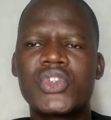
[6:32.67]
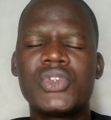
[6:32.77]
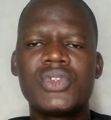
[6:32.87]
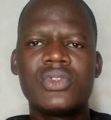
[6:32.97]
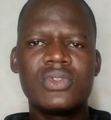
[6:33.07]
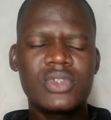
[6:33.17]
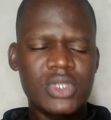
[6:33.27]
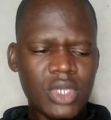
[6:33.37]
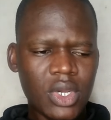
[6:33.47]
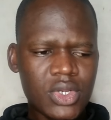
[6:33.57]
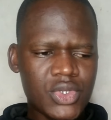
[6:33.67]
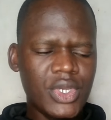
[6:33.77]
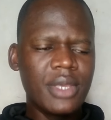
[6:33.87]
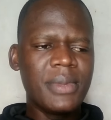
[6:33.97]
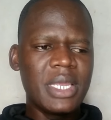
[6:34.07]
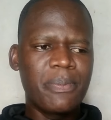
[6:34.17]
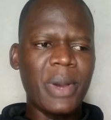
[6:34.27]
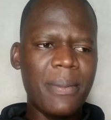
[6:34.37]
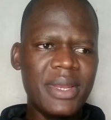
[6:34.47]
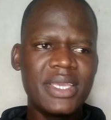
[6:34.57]
to talk to him in
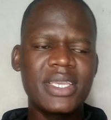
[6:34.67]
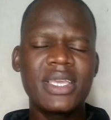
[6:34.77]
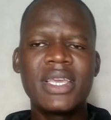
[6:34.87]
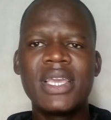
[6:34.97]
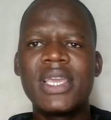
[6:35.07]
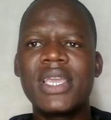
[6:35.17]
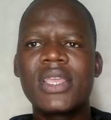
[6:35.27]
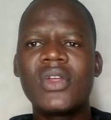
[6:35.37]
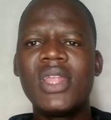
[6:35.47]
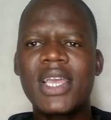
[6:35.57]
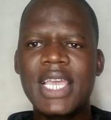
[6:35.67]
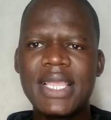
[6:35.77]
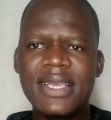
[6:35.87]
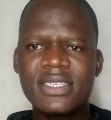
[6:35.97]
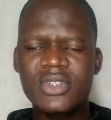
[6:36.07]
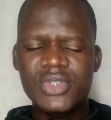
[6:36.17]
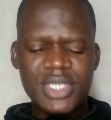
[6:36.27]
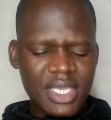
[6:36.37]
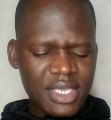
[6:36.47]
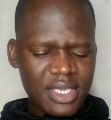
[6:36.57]
public in order Kenyans to
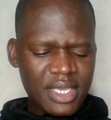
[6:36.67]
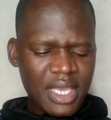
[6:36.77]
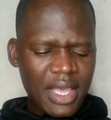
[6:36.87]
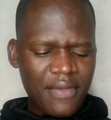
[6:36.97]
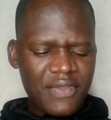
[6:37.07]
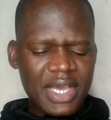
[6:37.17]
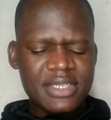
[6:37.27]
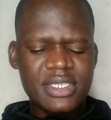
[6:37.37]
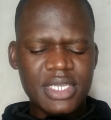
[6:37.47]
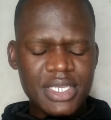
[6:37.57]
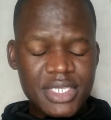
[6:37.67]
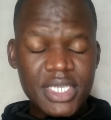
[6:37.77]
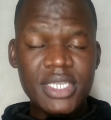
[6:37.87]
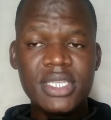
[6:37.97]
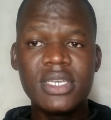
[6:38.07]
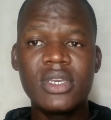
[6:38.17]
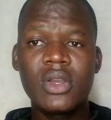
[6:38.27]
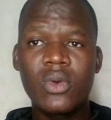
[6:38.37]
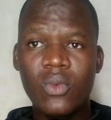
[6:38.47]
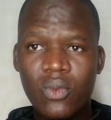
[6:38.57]
say that indeed
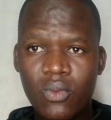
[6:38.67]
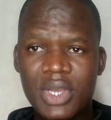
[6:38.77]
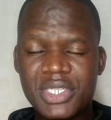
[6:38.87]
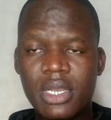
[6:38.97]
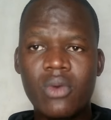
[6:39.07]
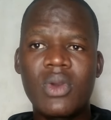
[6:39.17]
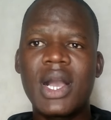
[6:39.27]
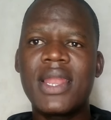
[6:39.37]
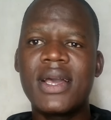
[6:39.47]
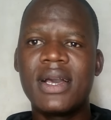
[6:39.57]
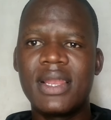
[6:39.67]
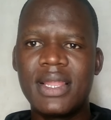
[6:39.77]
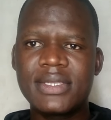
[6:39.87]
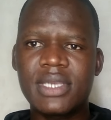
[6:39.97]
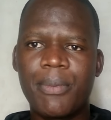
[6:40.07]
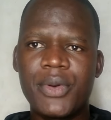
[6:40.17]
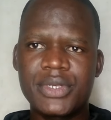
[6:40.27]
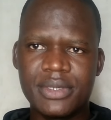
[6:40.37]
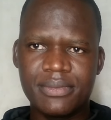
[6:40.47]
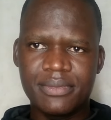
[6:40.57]
washaungana, let's
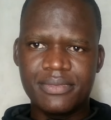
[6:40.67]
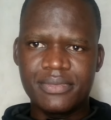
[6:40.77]
support him.